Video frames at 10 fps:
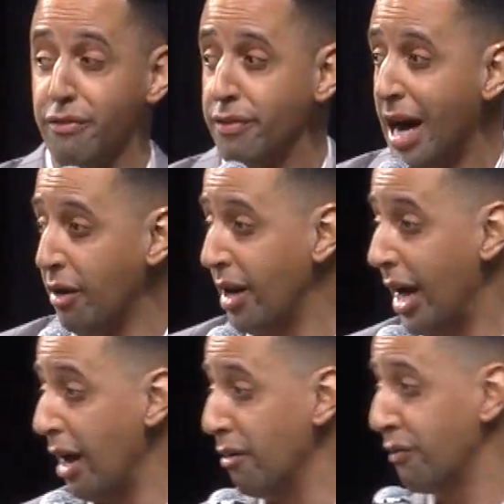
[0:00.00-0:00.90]
I don't
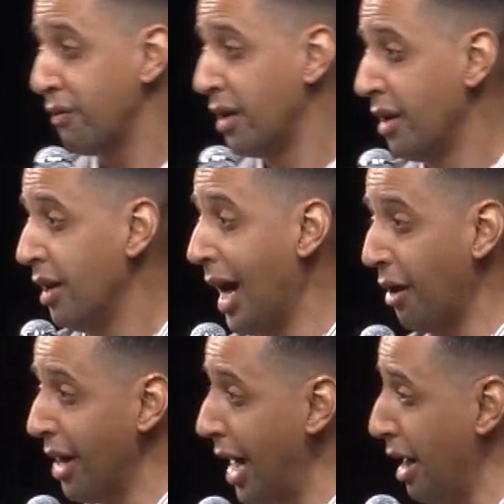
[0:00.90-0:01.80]
have, I
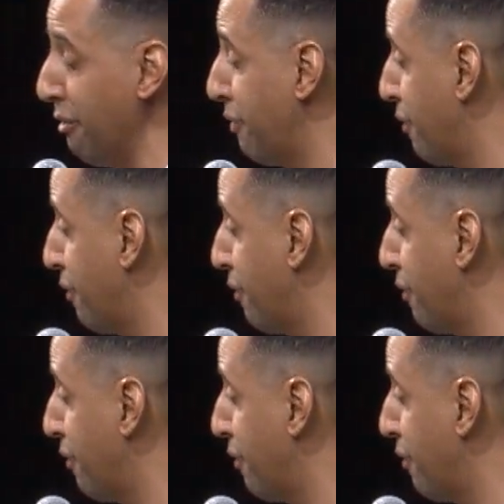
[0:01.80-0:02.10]
don't have,